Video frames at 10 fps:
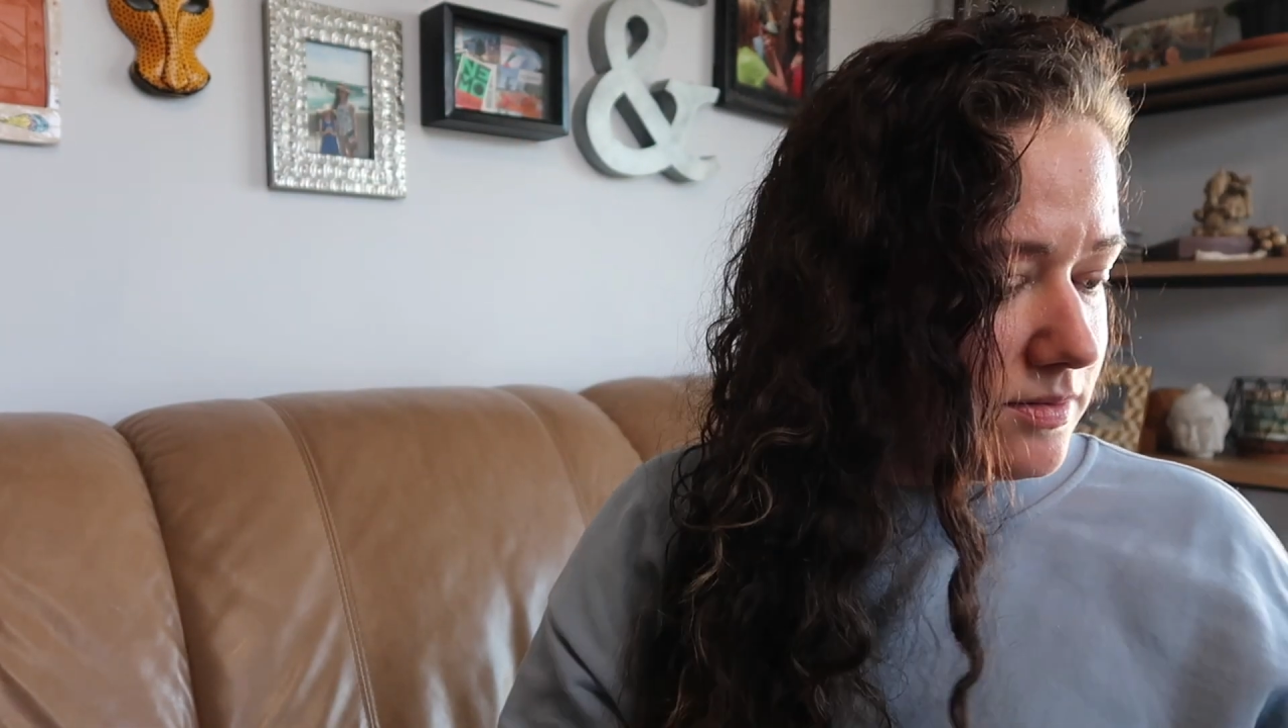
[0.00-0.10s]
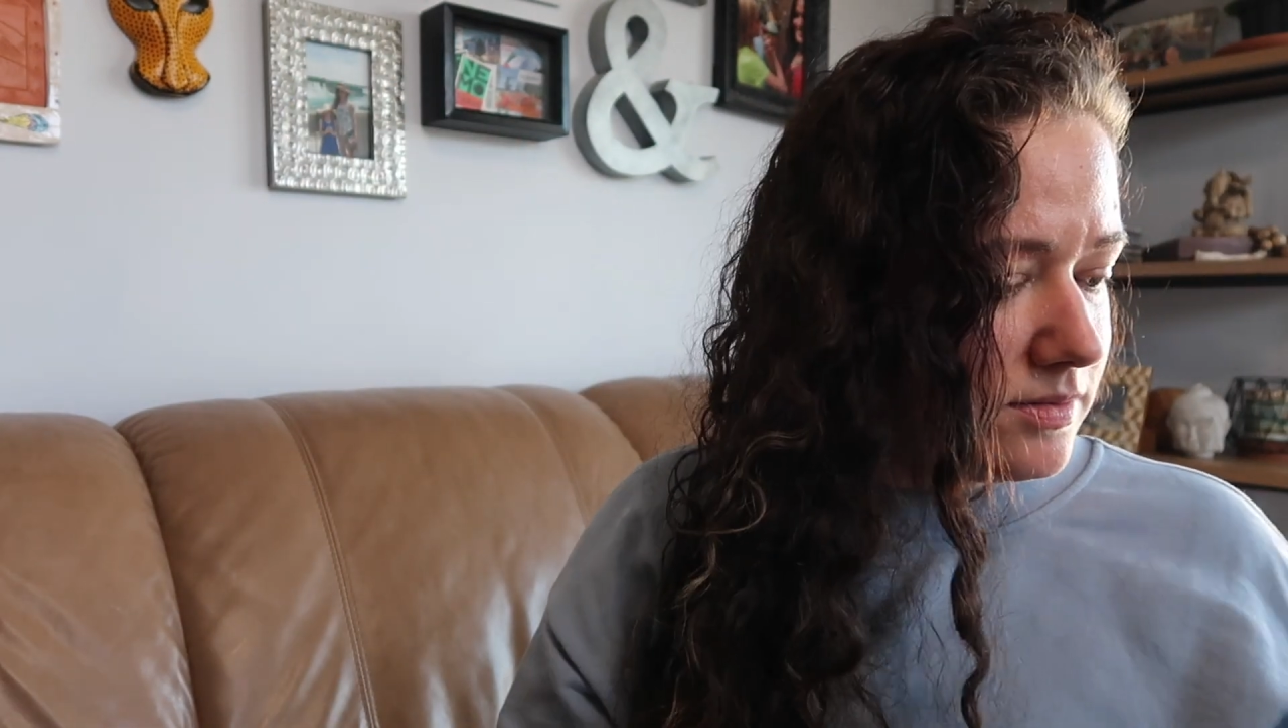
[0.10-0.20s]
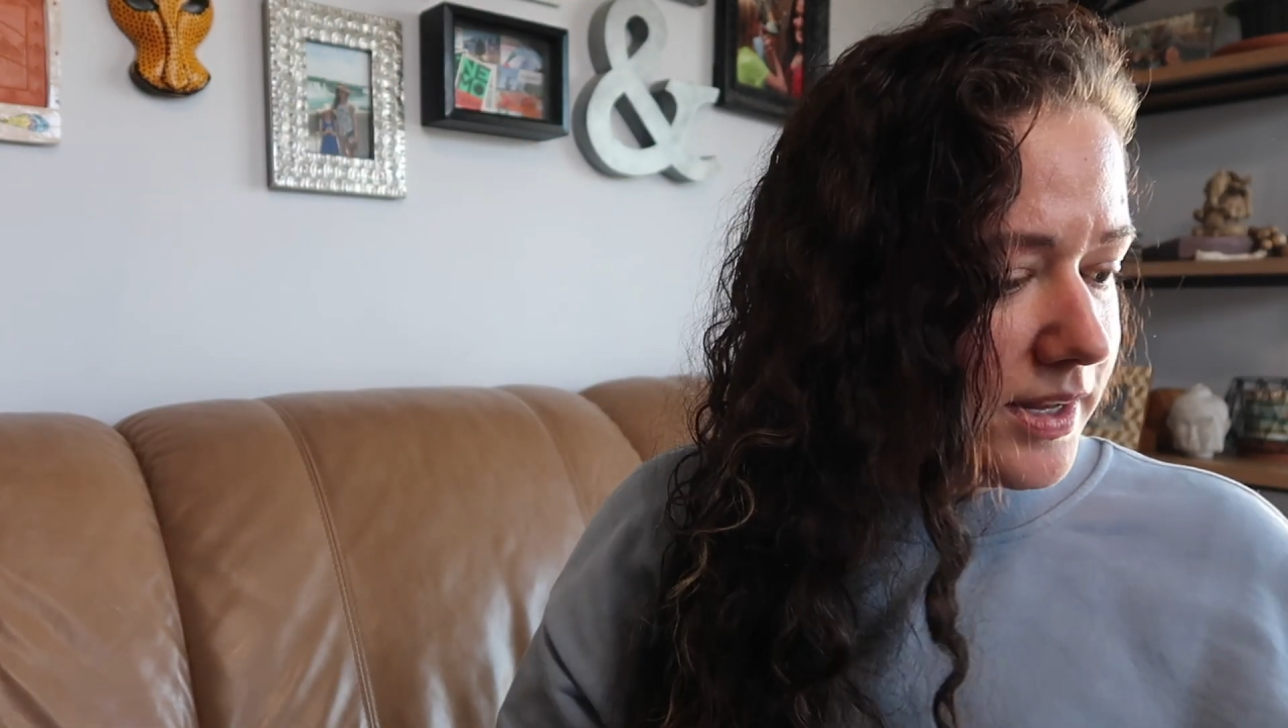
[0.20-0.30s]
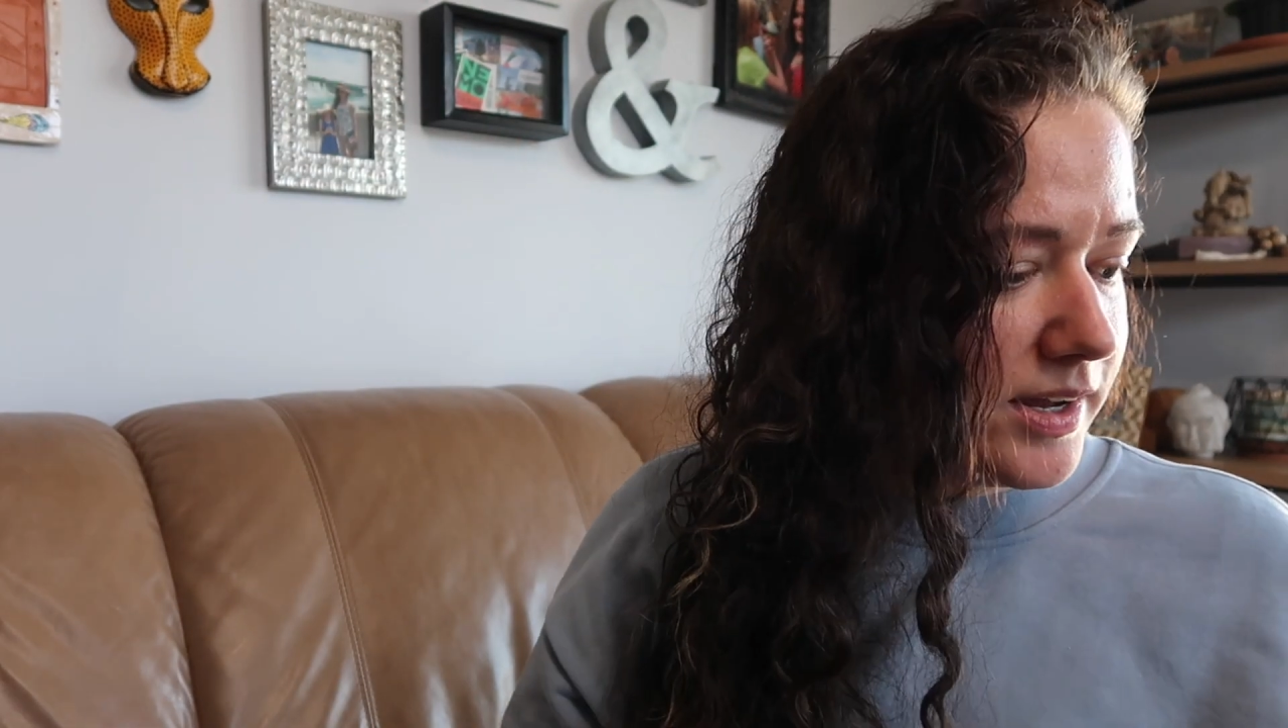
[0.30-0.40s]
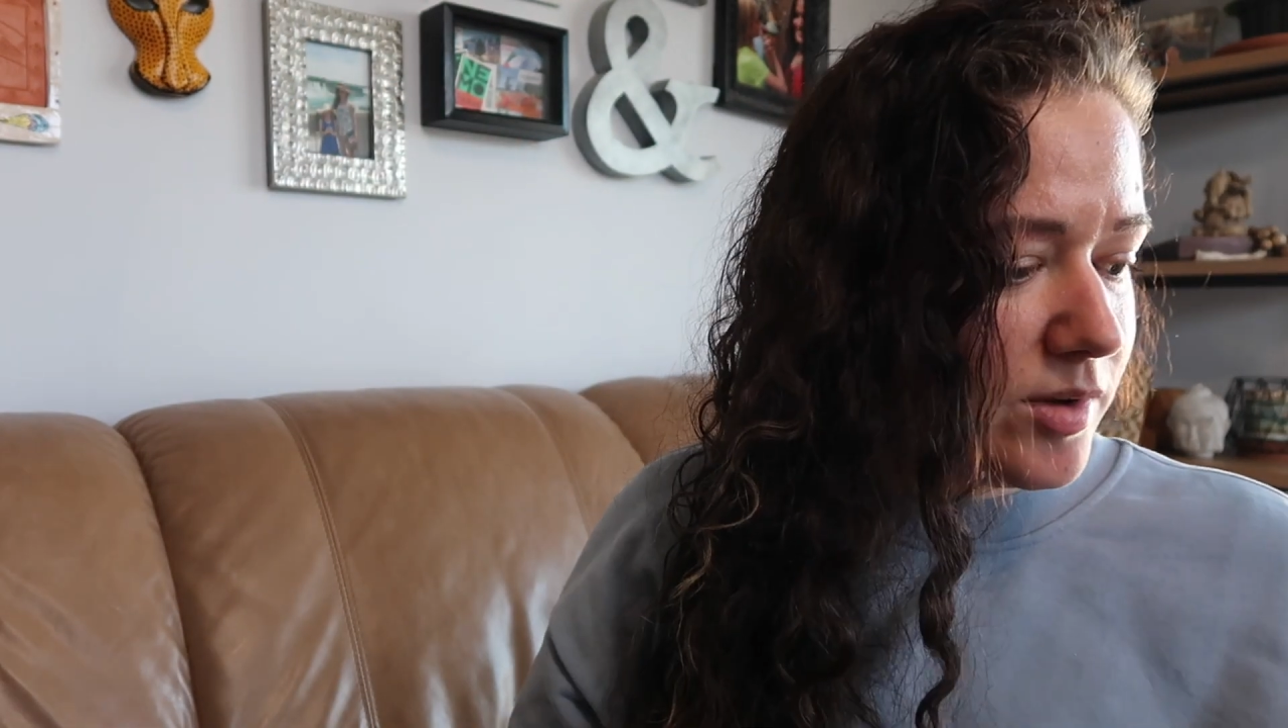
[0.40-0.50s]

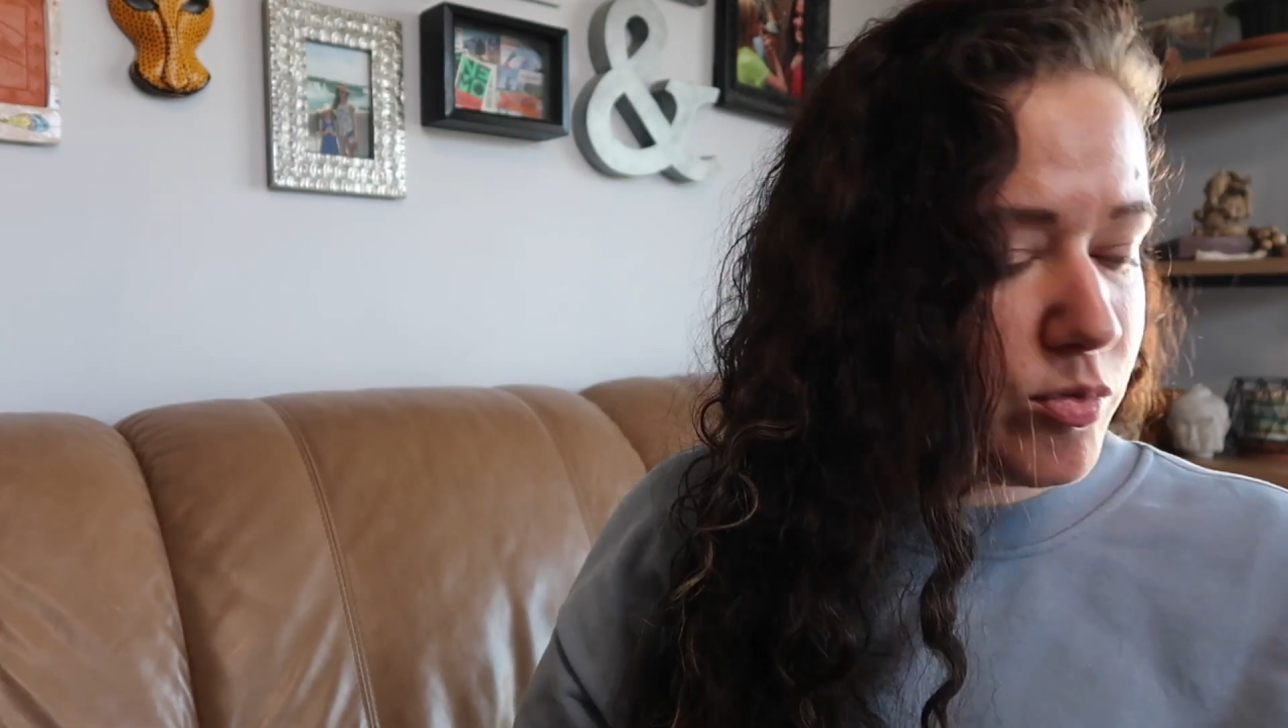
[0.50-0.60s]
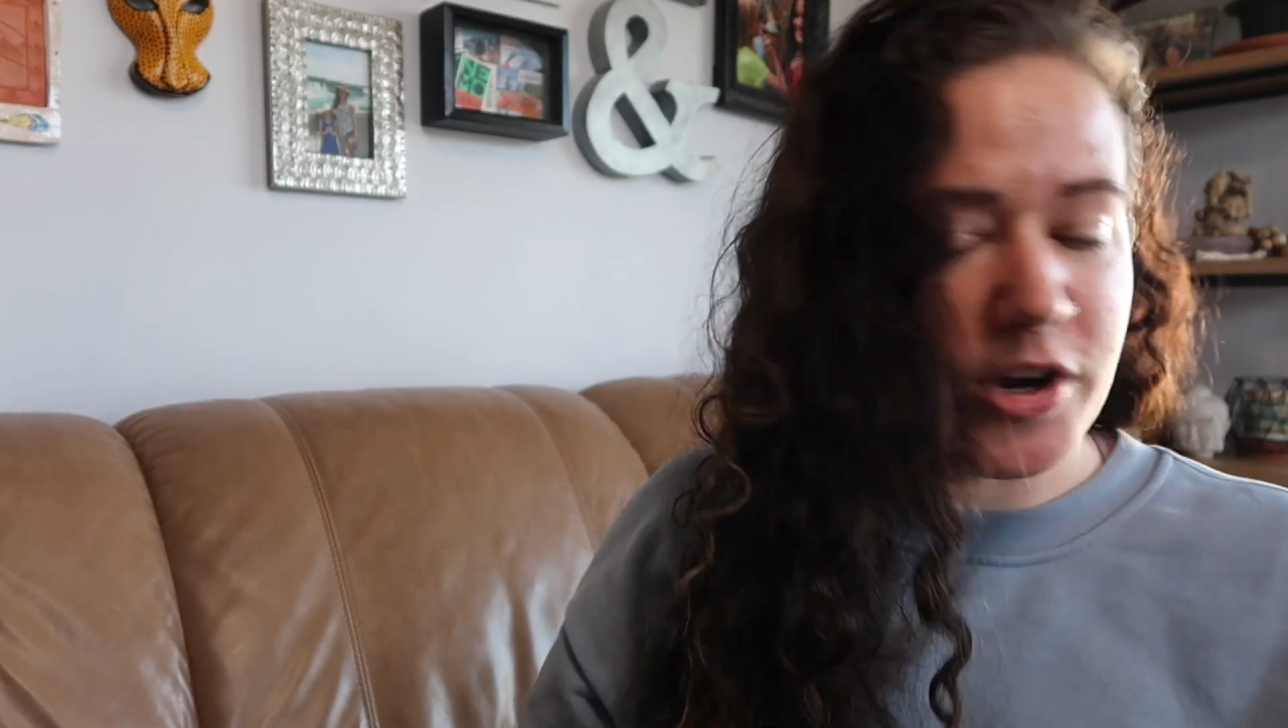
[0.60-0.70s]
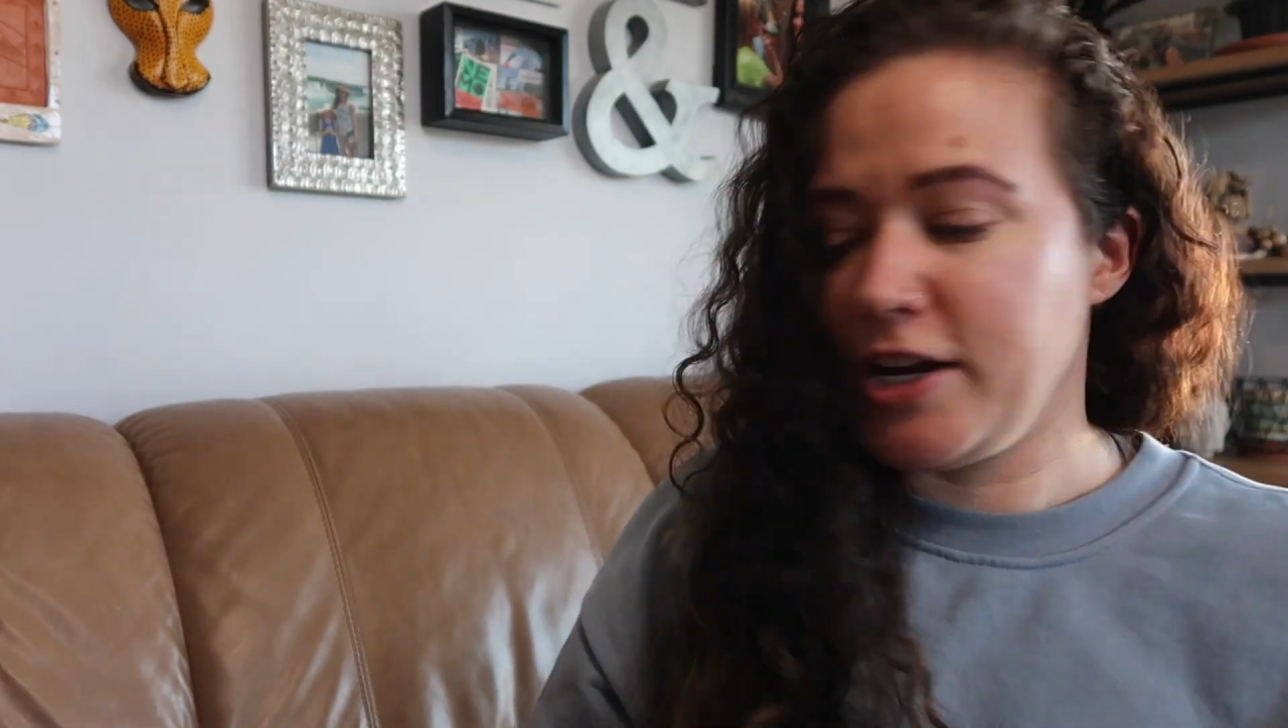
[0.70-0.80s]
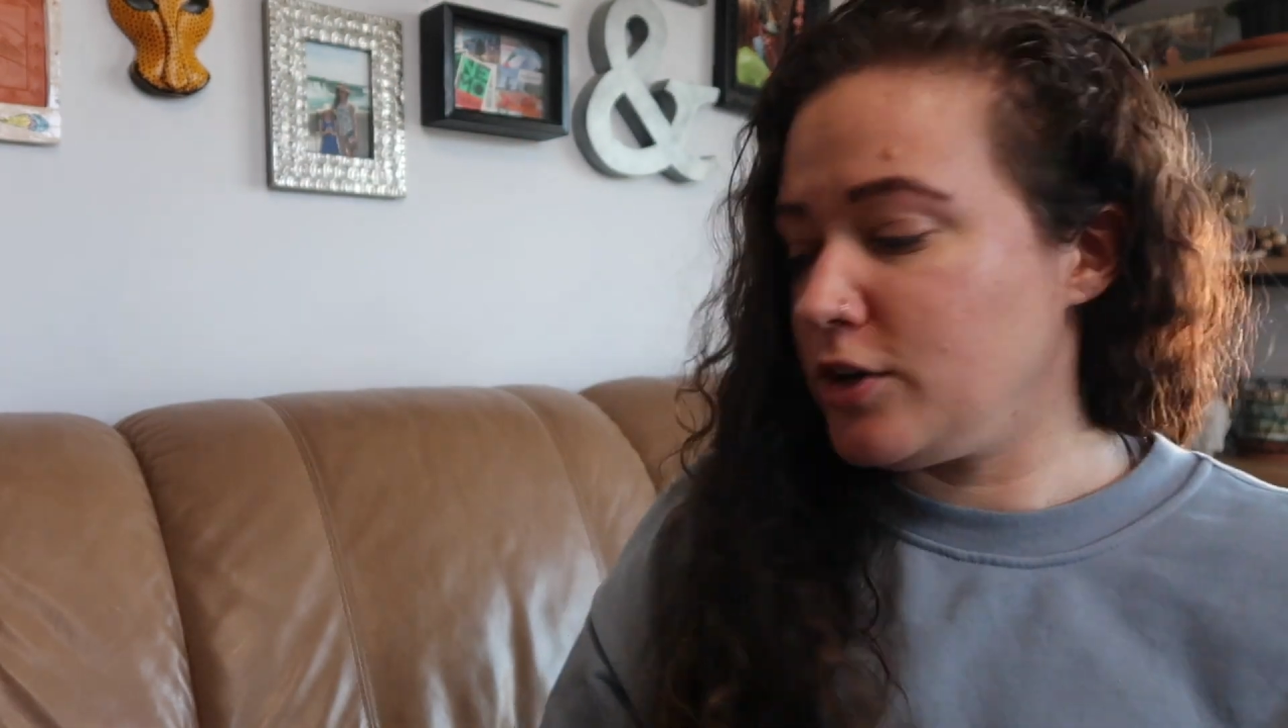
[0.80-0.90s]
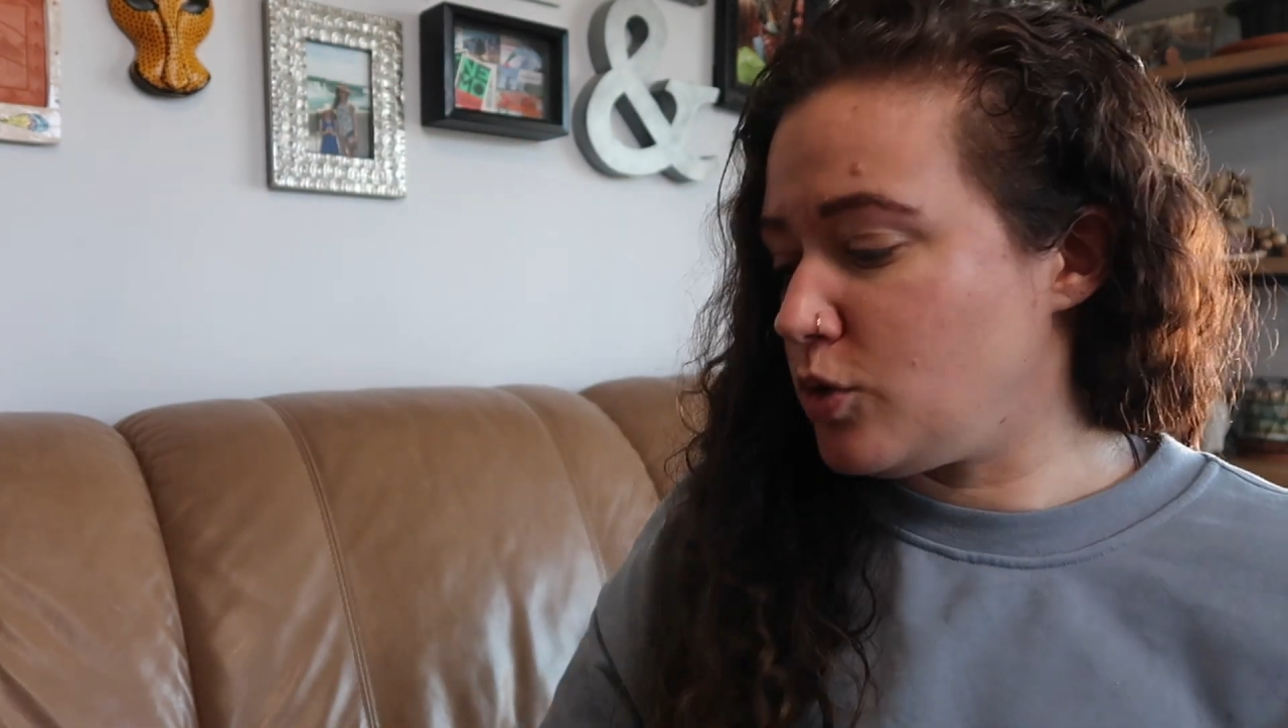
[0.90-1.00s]
like a braided